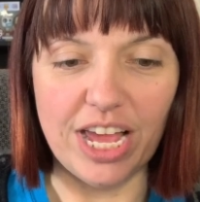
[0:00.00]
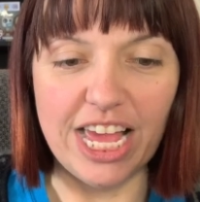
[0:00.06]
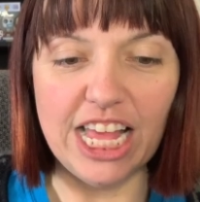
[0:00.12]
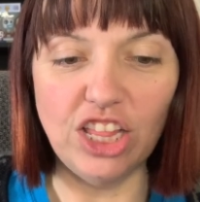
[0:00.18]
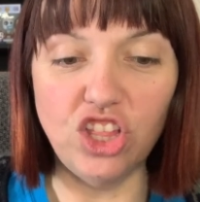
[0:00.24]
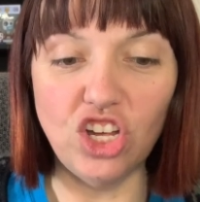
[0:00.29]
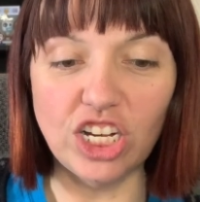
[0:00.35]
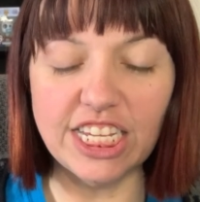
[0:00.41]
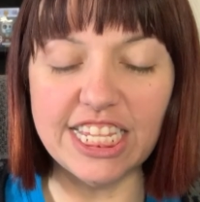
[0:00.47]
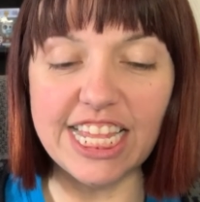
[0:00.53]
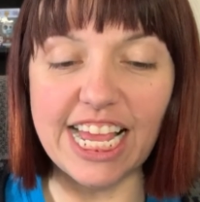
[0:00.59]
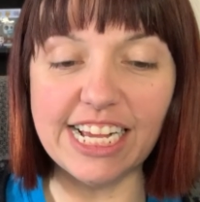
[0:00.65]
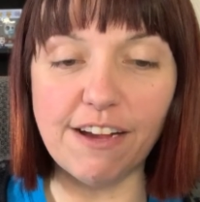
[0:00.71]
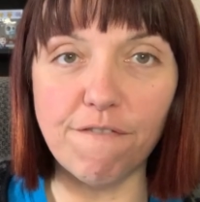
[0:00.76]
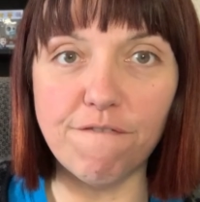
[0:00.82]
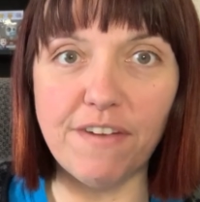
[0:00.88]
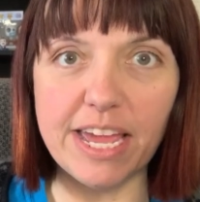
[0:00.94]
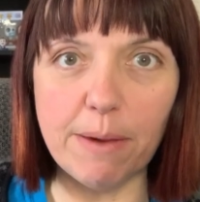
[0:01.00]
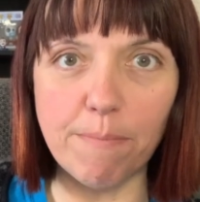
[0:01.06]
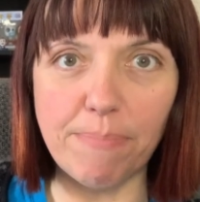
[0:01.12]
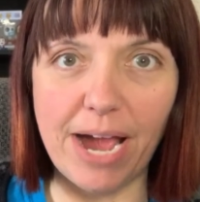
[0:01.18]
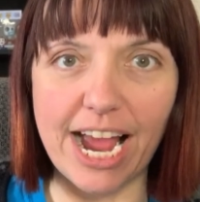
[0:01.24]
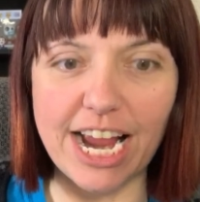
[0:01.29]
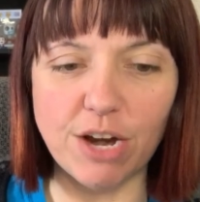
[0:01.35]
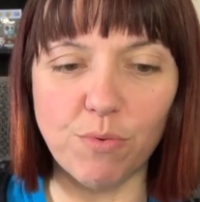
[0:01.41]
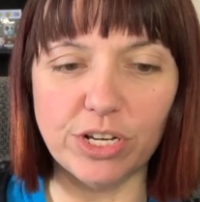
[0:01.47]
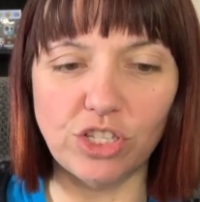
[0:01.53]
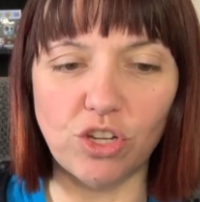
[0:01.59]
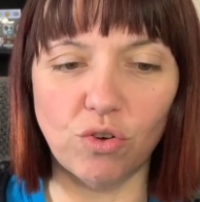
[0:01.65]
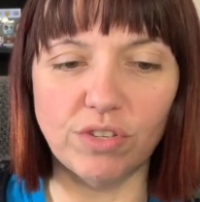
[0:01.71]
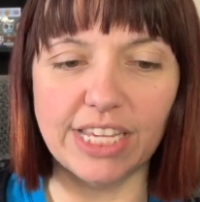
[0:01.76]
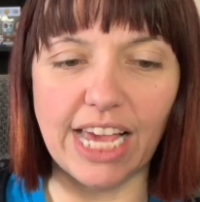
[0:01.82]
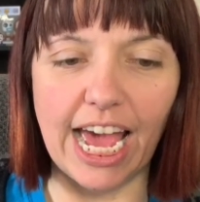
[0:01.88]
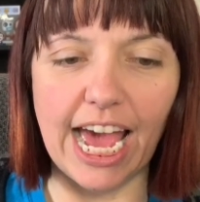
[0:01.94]
He looks like a vampire with
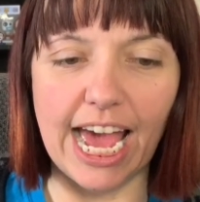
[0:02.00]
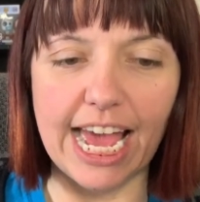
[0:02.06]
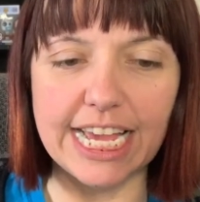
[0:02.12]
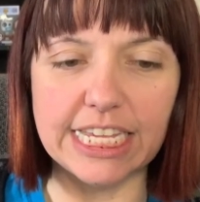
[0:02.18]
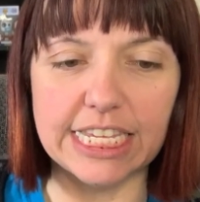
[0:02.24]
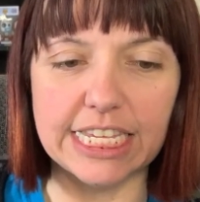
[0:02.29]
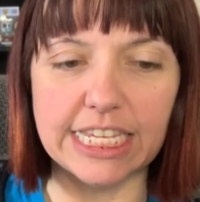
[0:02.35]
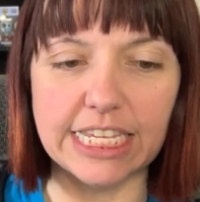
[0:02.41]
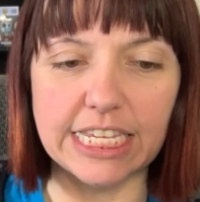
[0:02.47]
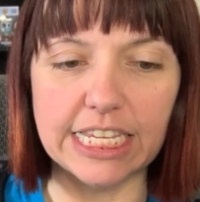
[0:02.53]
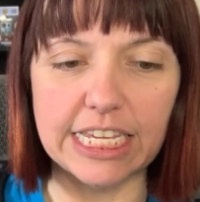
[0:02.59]
those eyes.